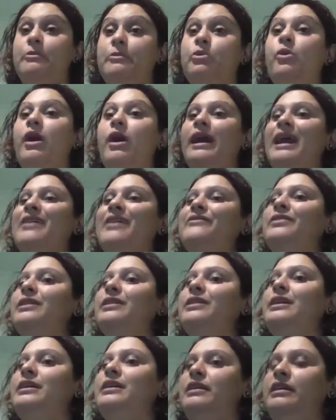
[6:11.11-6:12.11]
quite
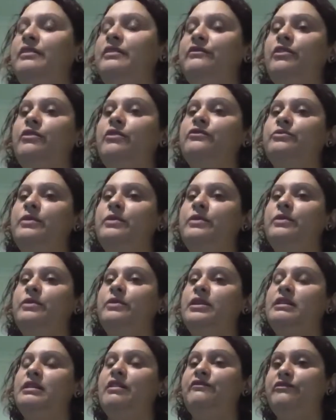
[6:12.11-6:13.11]
heavily involved
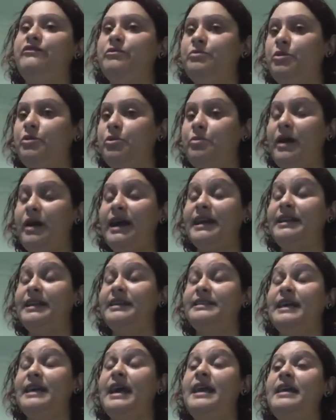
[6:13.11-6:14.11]
with deaf football back in the
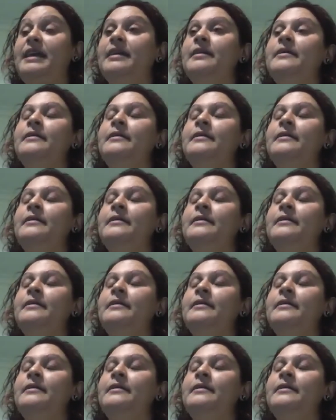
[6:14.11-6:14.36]
day.